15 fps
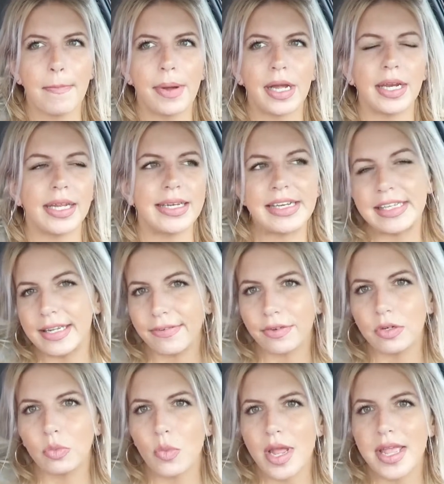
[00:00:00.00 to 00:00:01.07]
but in
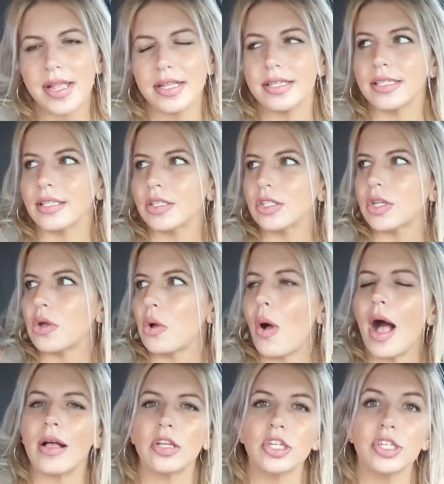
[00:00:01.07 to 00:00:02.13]
different ways, so
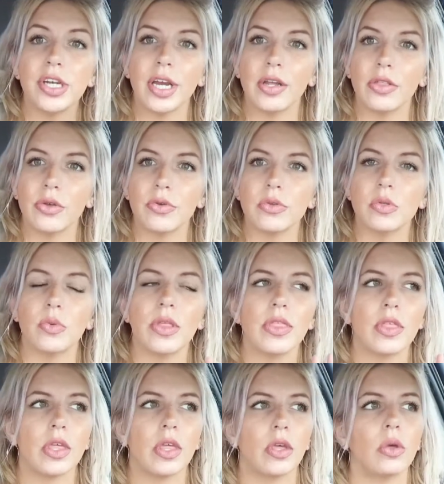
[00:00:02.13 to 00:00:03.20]
I'll share those
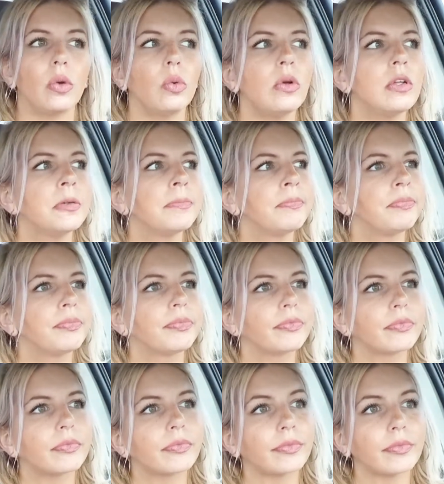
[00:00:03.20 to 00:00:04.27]
with you
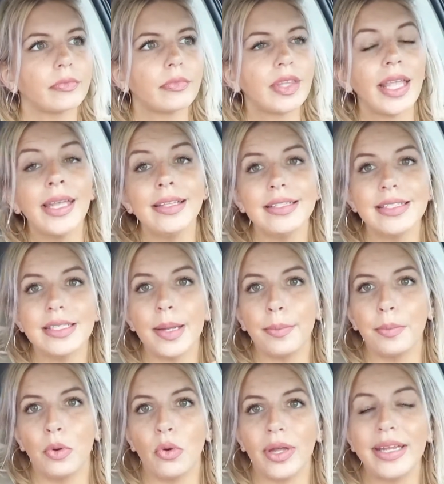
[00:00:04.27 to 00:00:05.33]
at
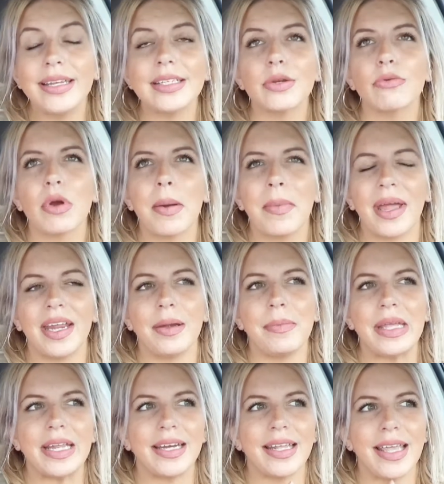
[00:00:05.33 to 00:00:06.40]
some point. Remind
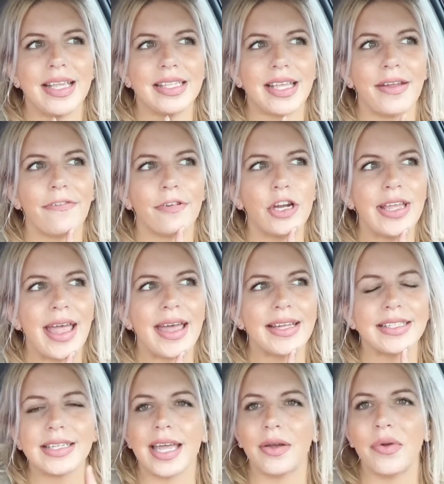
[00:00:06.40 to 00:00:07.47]
me in case I
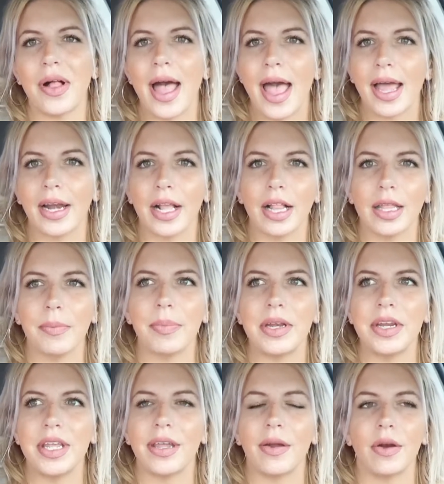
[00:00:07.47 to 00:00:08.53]
forget. I will add a clip
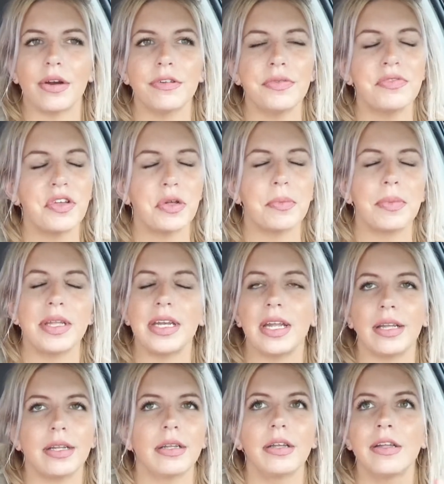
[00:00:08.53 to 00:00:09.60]
in here or film
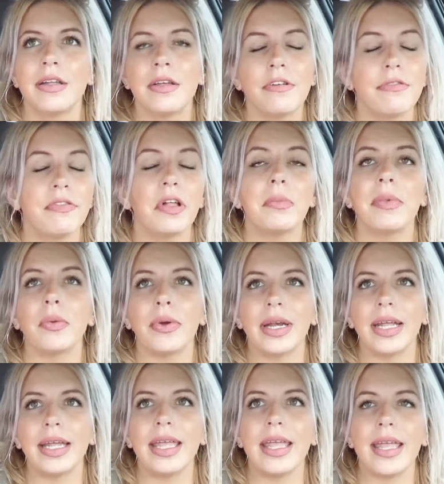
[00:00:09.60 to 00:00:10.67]
it when
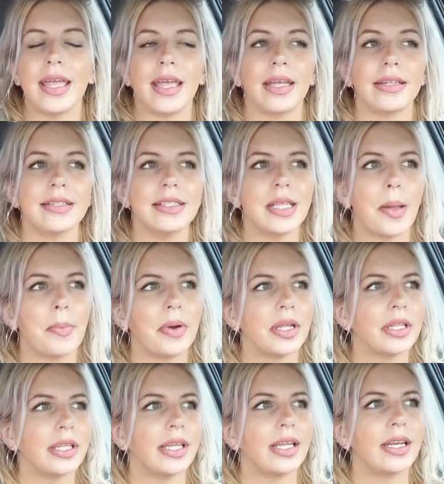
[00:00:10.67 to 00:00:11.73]
I can
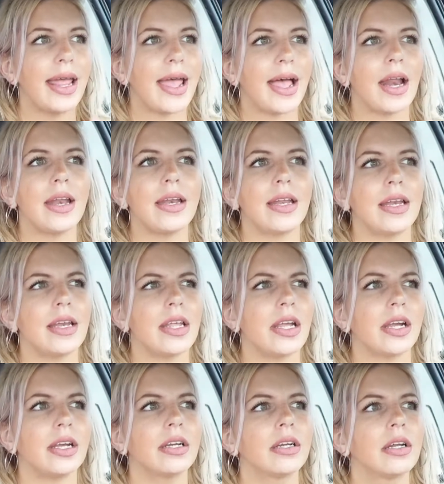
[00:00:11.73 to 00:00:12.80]
separately and add it in
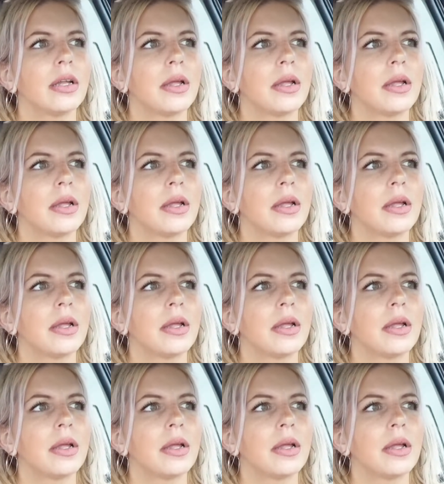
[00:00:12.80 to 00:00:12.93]
here.